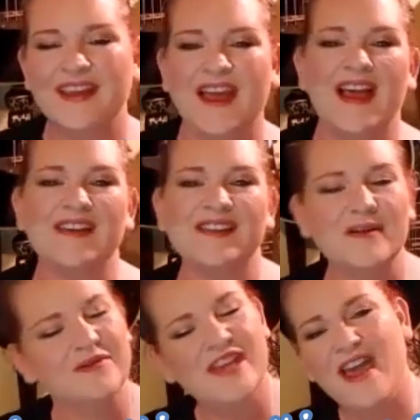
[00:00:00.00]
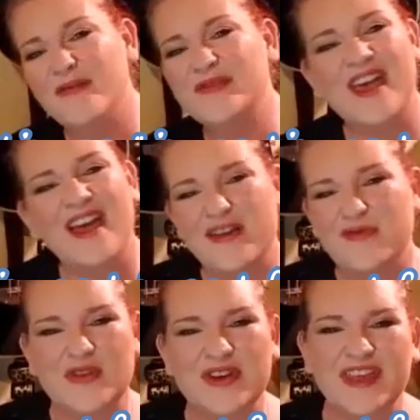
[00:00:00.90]
Sometimes I
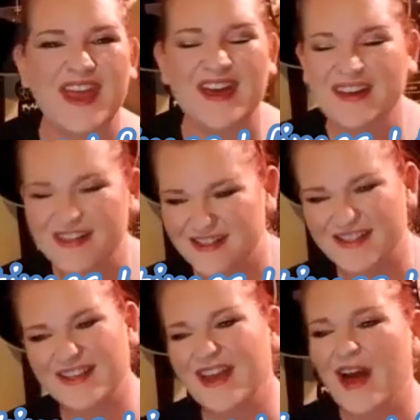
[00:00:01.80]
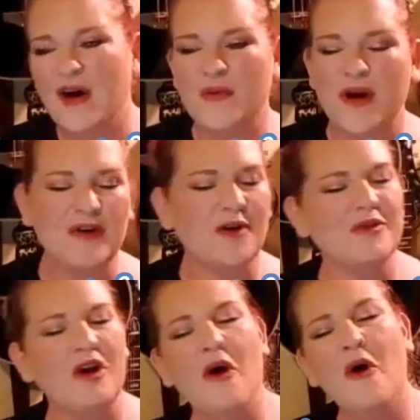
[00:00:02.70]
forget where I'm
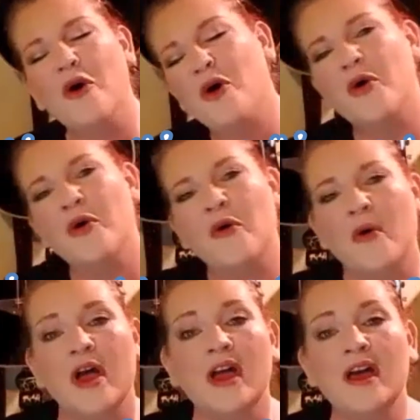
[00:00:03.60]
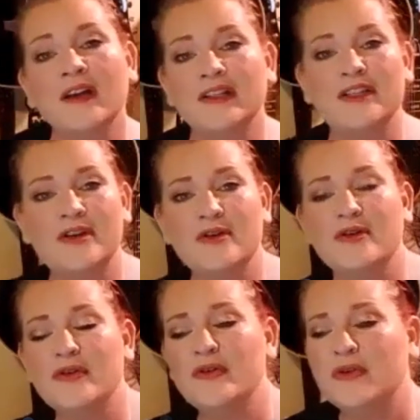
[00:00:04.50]
going
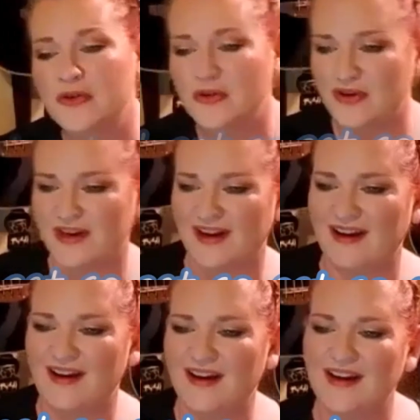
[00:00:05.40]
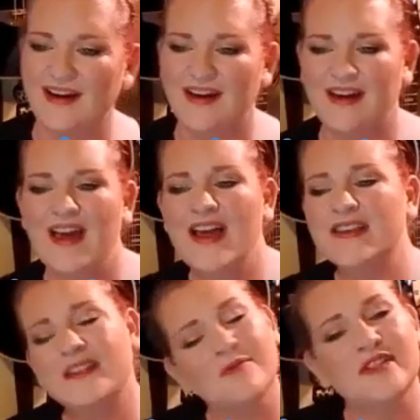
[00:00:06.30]
to.
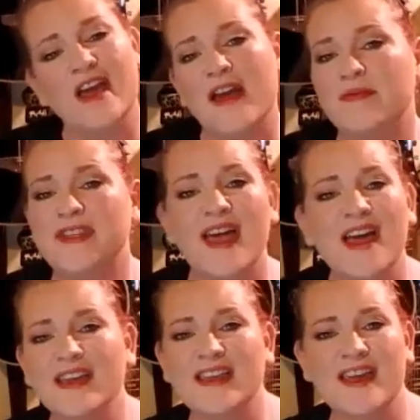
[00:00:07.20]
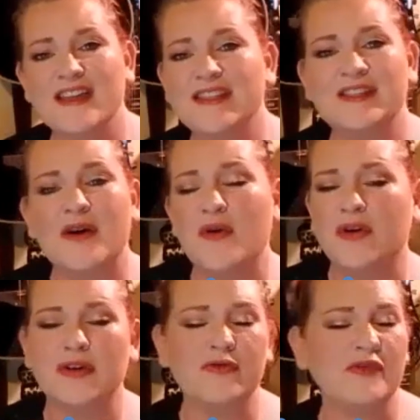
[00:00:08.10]
Sometimes I get so
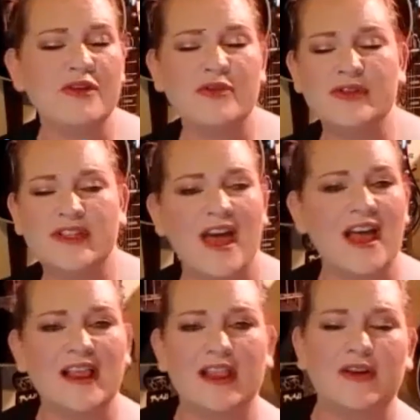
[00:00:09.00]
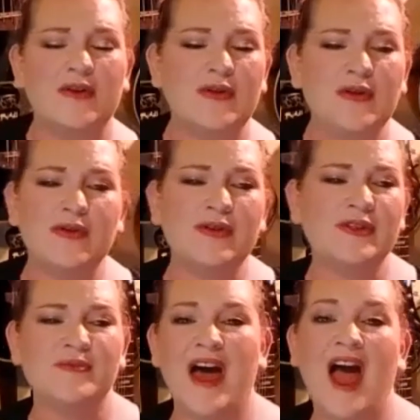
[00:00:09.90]
confused I lose
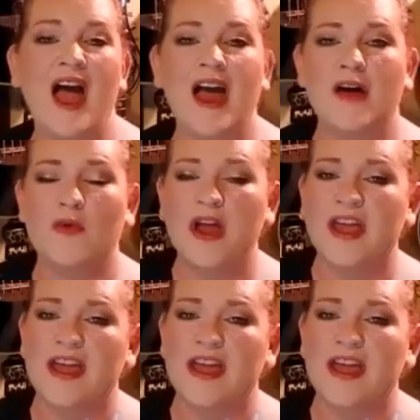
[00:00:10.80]
my way.